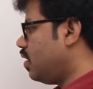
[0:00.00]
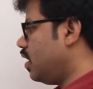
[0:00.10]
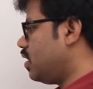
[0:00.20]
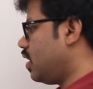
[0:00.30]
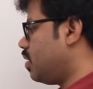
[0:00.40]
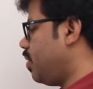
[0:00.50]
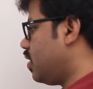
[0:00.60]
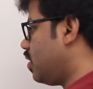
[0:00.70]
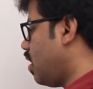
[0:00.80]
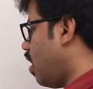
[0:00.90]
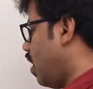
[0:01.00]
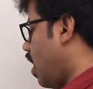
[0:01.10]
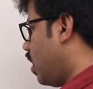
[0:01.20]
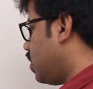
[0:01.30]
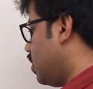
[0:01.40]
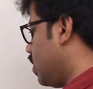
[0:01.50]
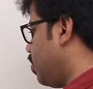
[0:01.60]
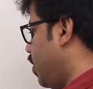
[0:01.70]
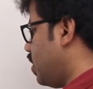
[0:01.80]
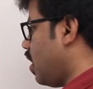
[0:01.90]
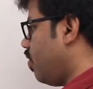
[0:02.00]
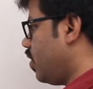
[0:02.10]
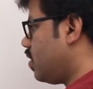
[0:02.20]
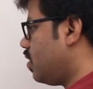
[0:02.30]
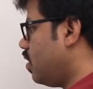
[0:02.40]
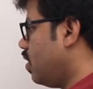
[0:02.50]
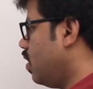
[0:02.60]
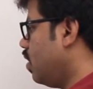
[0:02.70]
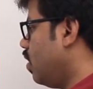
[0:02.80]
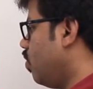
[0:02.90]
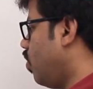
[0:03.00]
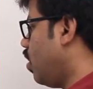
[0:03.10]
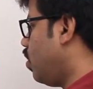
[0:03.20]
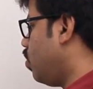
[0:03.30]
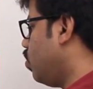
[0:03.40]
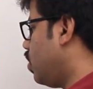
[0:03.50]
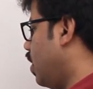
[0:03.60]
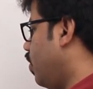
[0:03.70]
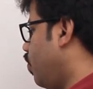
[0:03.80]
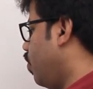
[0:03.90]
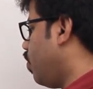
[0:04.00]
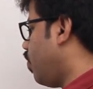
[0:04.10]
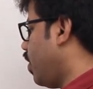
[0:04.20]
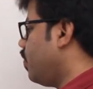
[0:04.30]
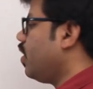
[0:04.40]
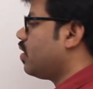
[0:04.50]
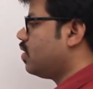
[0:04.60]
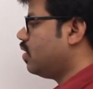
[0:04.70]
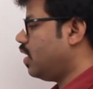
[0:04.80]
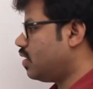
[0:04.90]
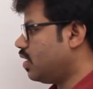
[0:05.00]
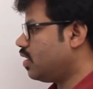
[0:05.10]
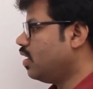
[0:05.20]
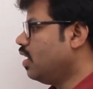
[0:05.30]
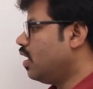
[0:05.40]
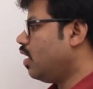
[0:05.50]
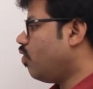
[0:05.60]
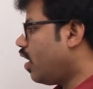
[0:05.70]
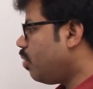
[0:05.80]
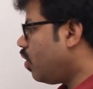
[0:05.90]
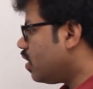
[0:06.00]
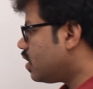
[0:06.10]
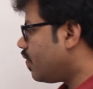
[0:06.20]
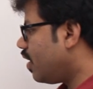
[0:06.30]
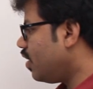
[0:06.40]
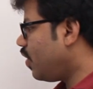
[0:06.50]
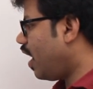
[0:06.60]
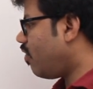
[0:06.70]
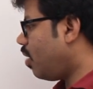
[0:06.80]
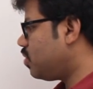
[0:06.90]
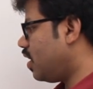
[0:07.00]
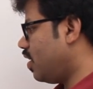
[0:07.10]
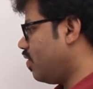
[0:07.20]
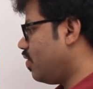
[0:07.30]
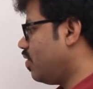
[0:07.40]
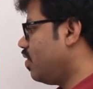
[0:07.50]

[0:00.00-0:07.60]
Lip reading: These 6 bits. Last 6 bits always. 1, 2, 3, 4, 5, 6. That's it. Now what about this one? You have option now.